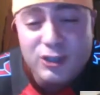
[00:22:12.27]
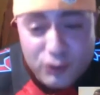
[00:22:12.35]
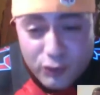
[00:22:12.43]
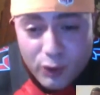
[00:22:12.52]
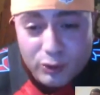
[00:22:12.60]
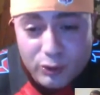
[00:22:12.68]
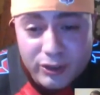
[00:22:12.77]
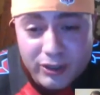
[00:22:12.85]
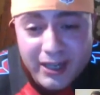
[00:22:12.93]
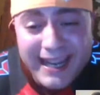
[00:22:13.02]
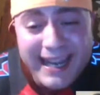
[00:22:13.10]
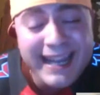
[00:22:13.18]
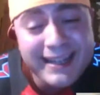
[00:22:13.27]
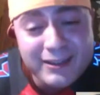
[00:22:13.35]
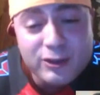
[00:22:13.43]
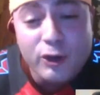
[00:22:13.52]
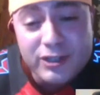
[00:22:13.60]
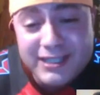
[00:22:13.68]
controller,
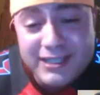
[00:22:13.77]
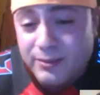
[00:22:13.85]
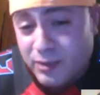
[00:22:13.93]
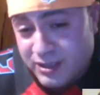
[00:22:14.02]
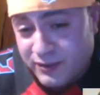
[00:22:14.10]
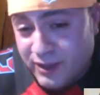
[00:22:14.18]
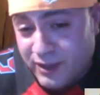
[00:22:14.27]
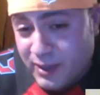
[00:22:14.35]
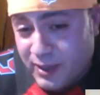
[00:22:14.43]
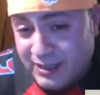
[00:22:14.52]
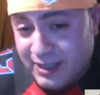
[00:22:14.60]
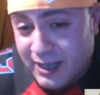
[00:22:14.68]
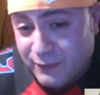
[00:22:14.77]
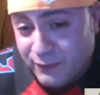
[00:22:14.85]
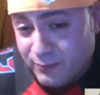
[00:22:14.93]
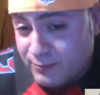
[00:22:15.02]
and 13 months of Xbox Live.